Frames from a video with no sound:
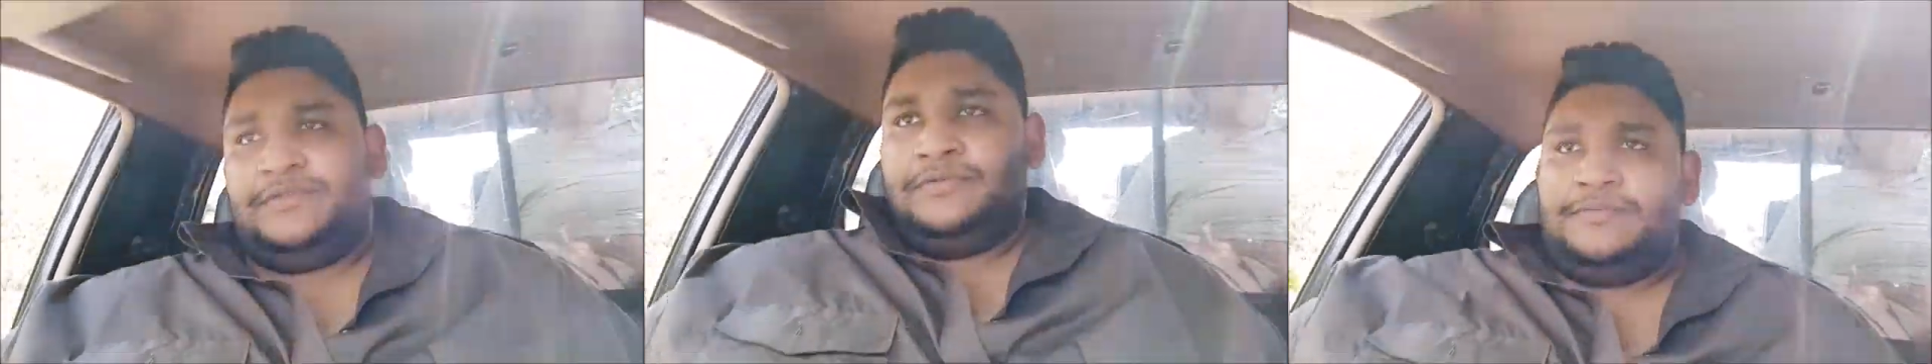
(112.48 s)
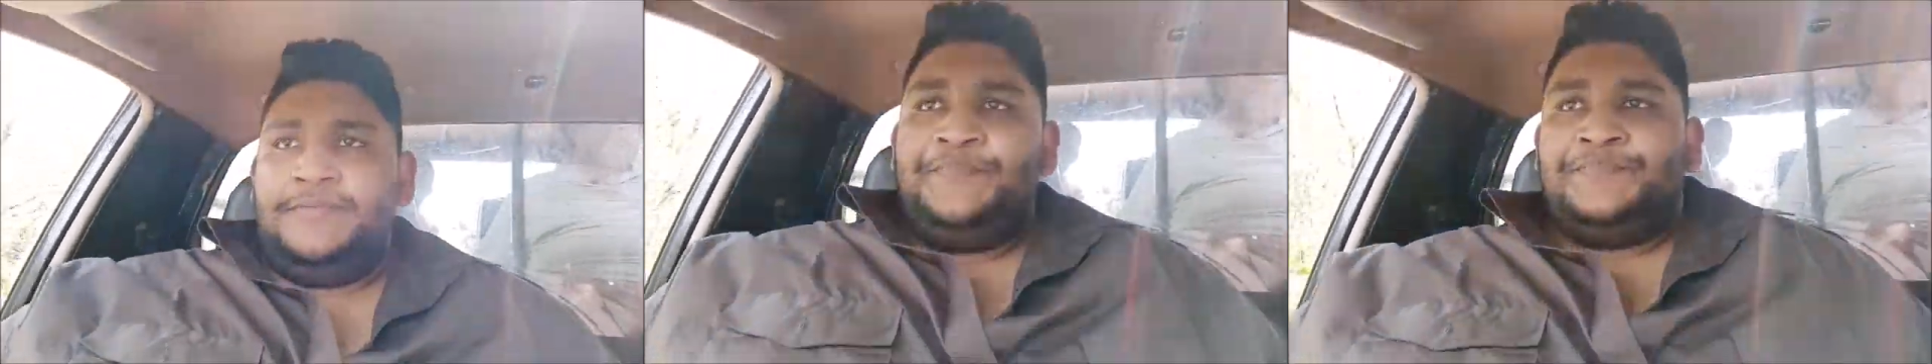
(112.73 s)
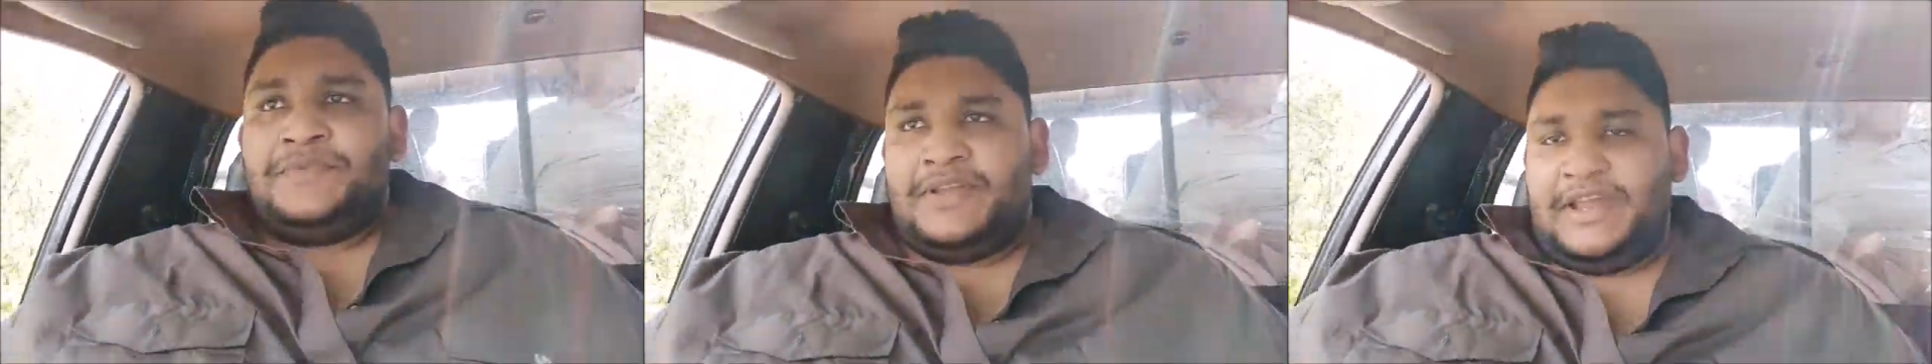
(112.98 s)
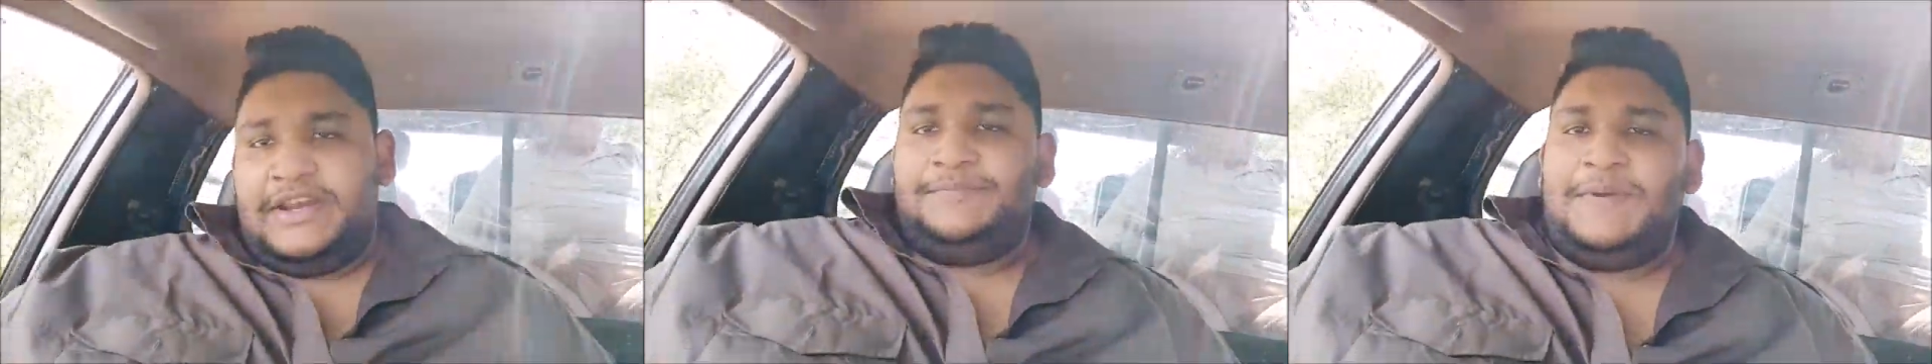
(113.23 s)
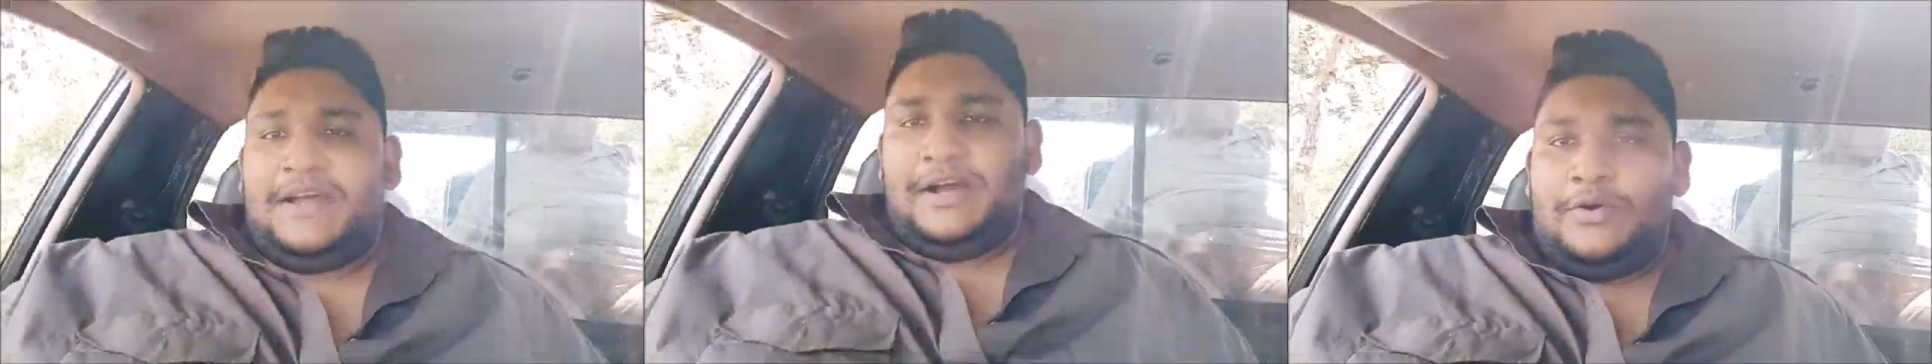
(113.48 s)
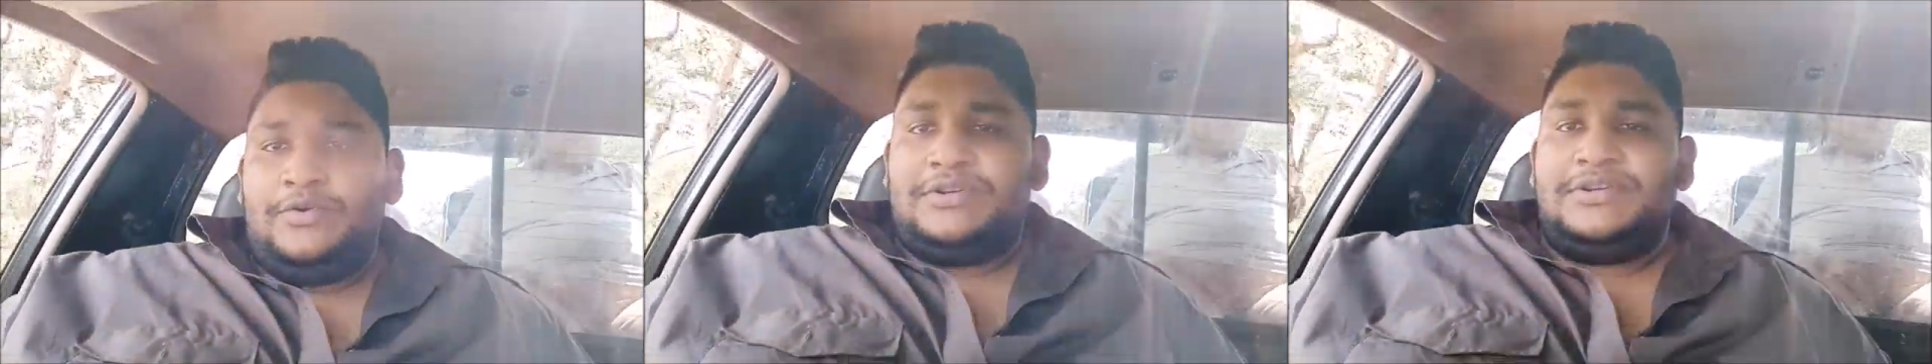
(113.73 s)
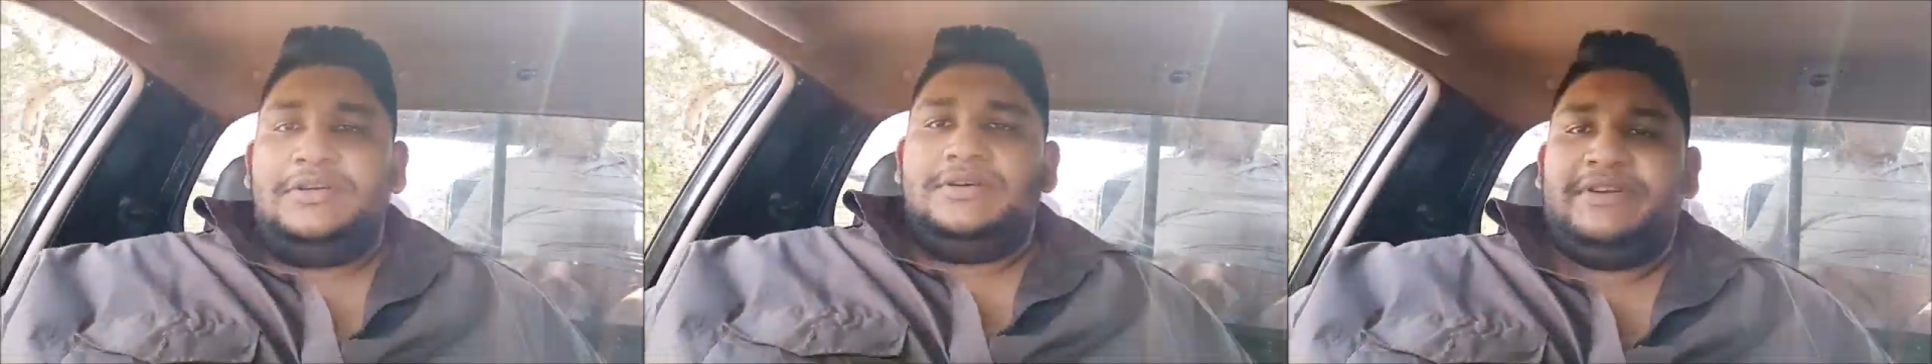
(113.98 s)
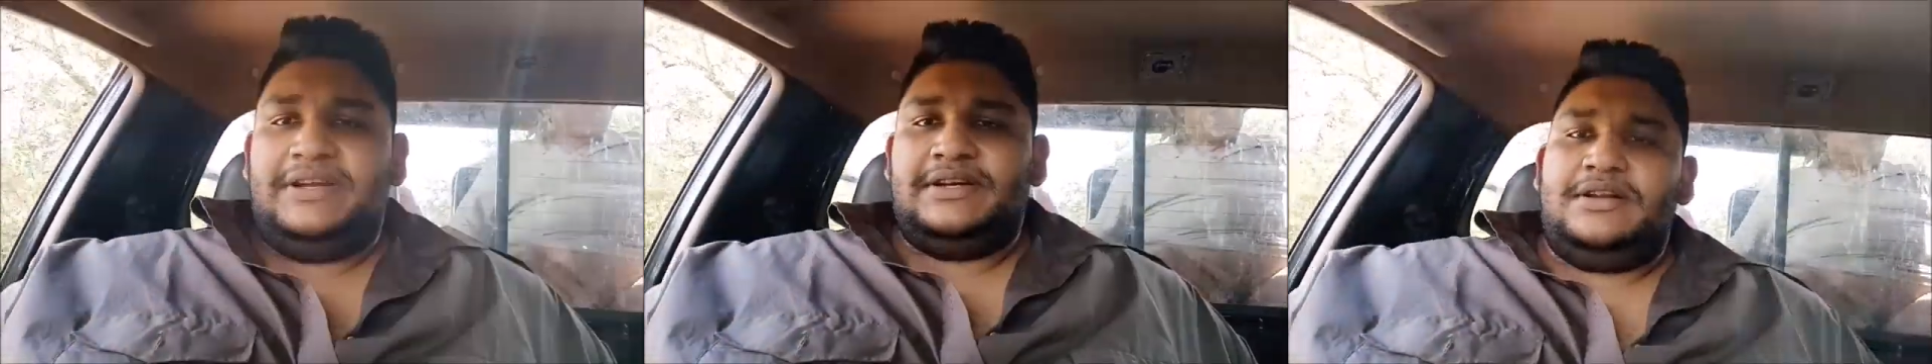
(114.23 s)
to head back out
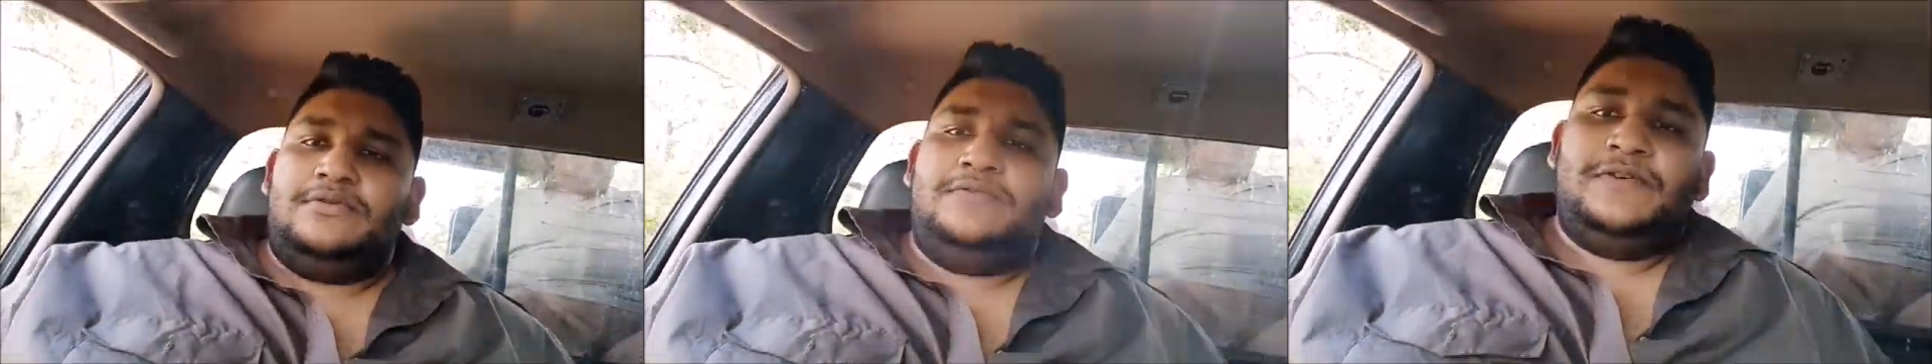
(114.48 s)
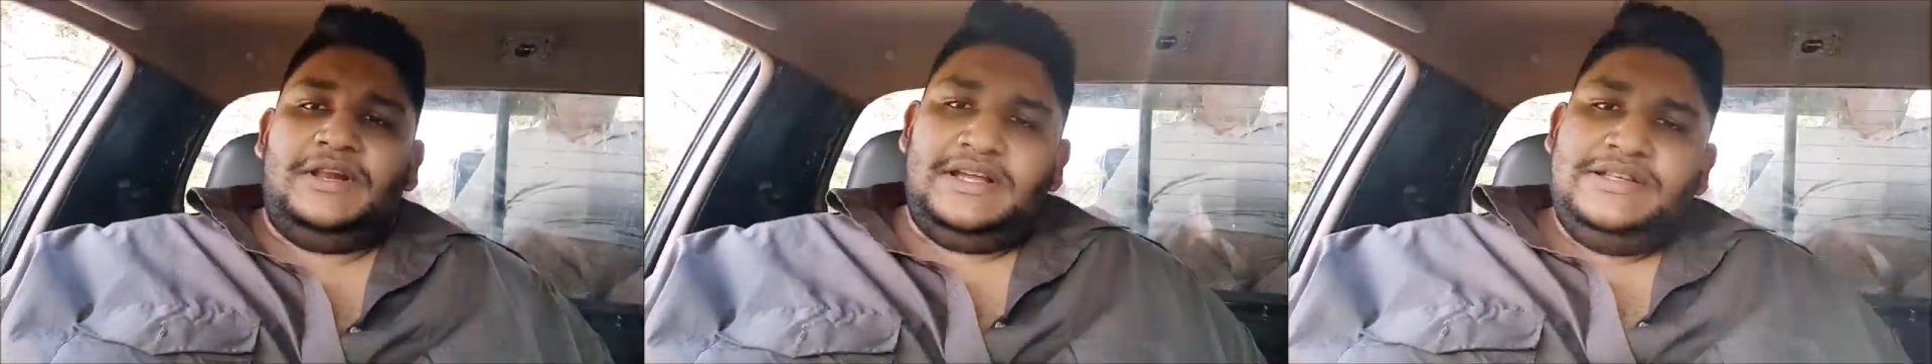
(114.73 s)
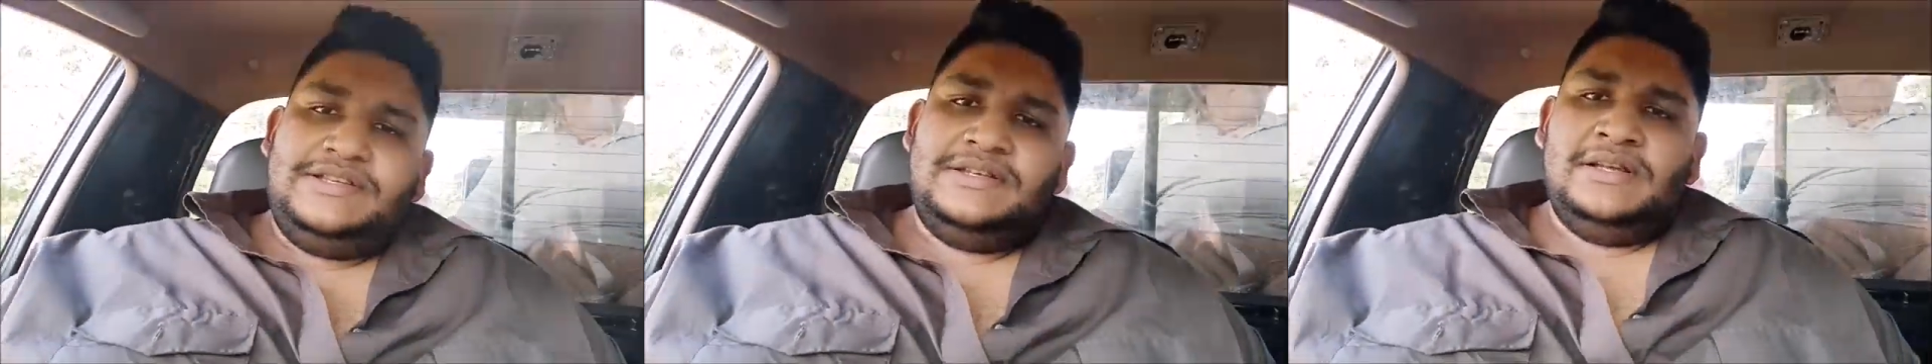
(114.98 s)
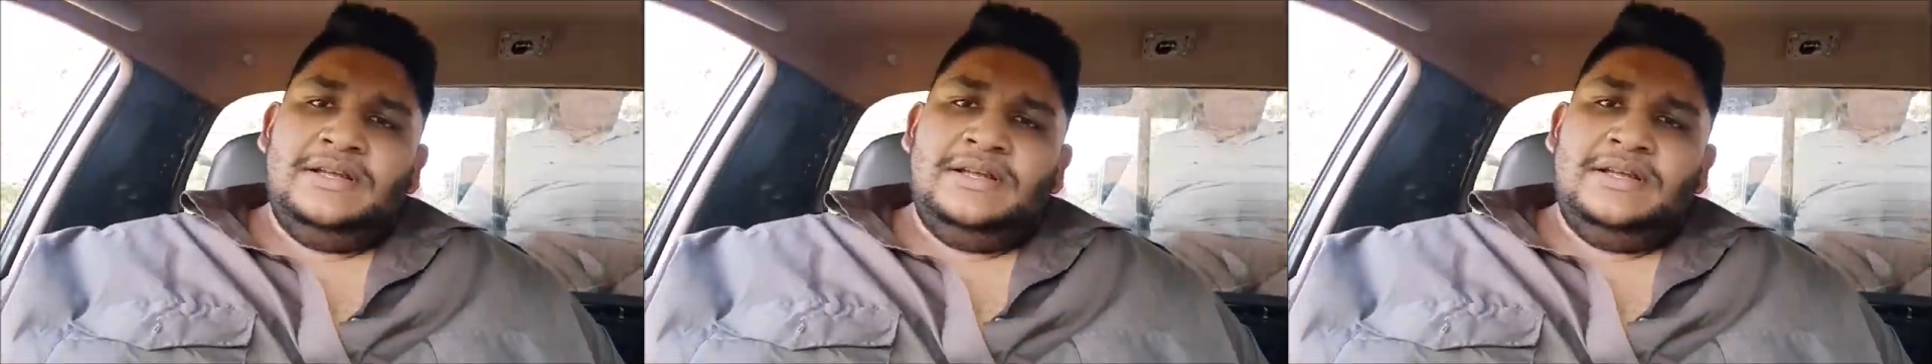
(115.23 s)
right now for lunch